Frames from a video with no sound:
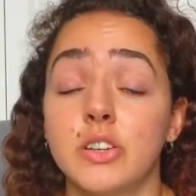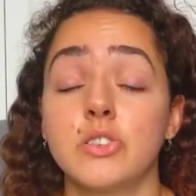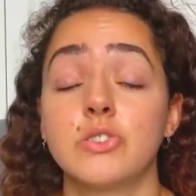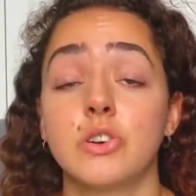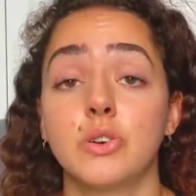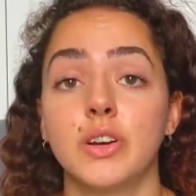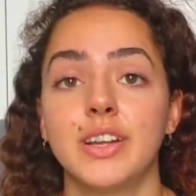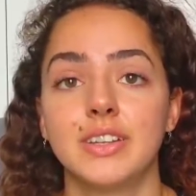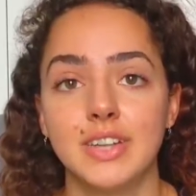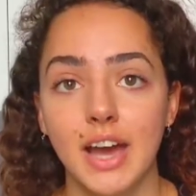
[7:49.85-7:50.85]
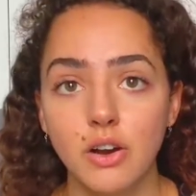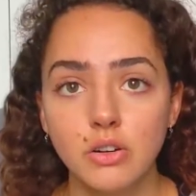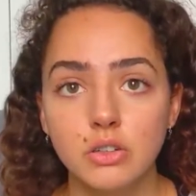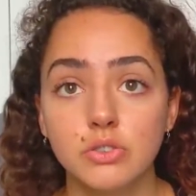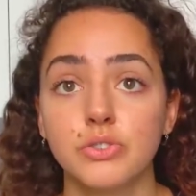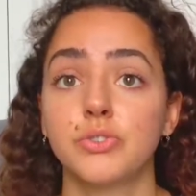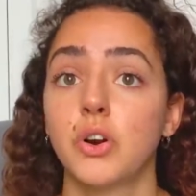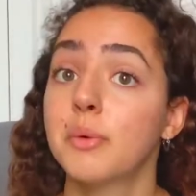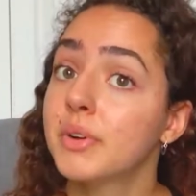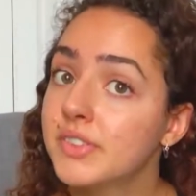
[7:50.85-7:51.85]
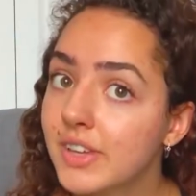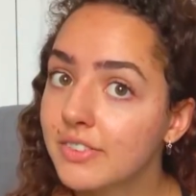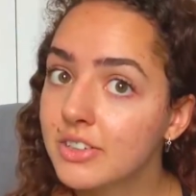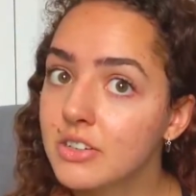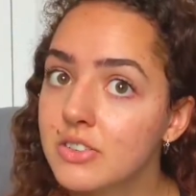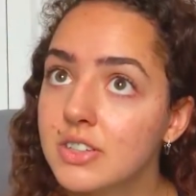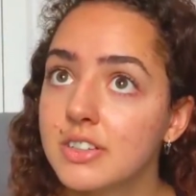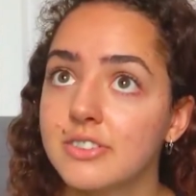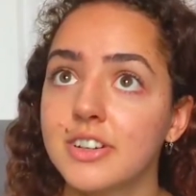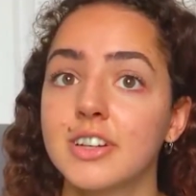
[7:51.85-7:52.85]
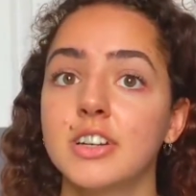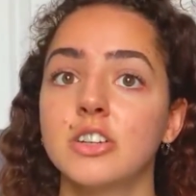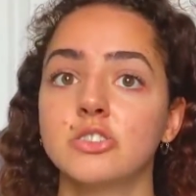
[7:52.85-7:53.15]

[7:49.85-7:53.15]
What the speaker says: So now, 4 months after using differin,